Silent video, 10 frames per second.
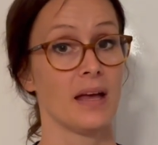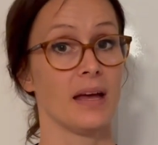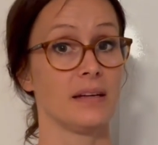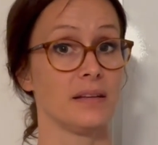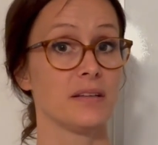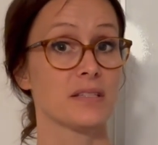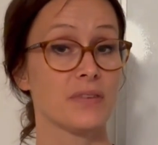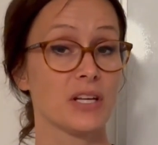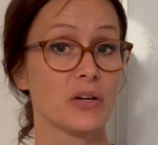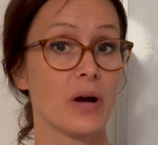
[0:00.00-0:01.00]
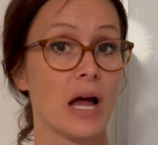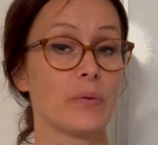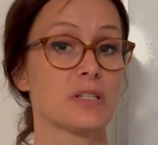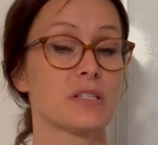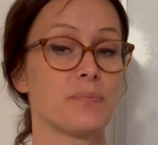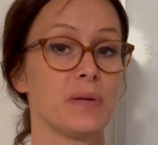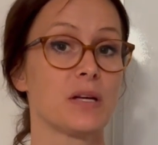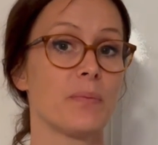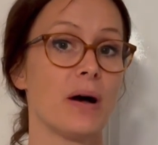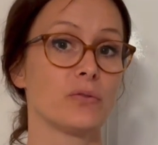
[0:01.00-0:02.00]
And in this video I will speak
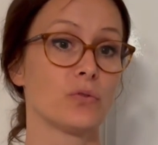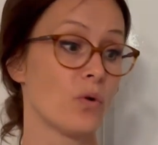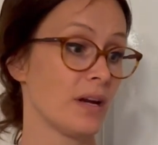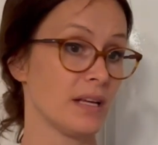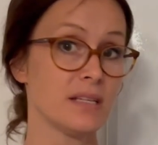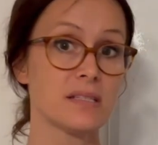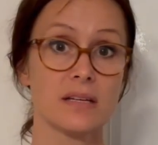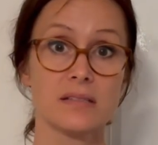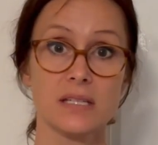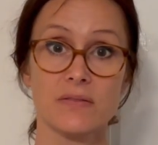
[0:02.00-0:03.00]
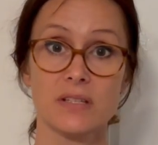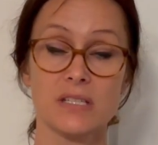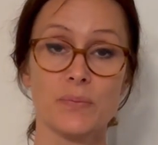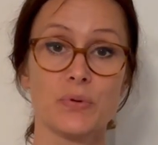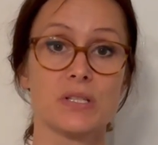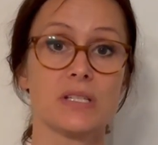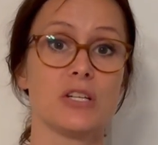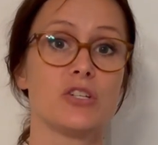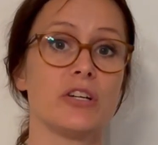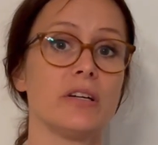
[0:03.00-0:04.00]
about what is a TVT
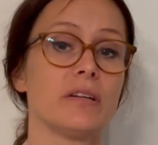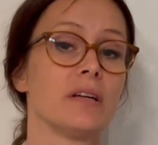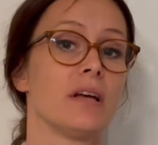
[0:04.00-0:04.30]
procedure,